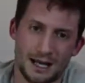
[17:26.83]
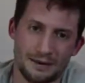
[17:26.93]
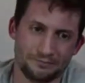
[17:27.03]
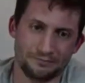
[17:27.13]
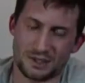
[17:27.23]

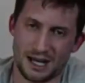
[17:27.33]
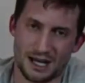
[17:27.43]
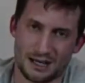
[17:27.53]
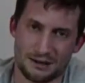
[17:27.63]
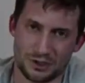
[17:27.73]
Yeah,
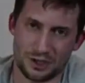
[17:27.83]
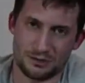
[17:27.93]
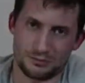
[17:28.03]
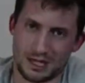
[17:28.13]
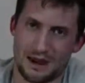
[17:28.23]
I'm doing that
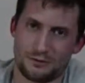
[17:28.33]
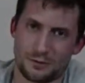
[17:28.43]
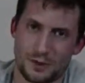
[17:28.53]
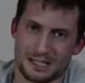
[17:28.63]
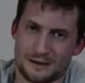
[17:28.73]
every Wednesday
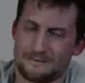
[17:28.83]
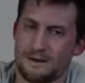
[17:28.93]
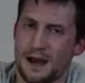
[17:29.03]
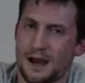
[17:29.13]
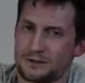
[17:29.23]
at 5,
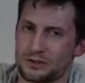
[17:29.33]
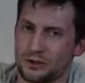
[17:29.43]
so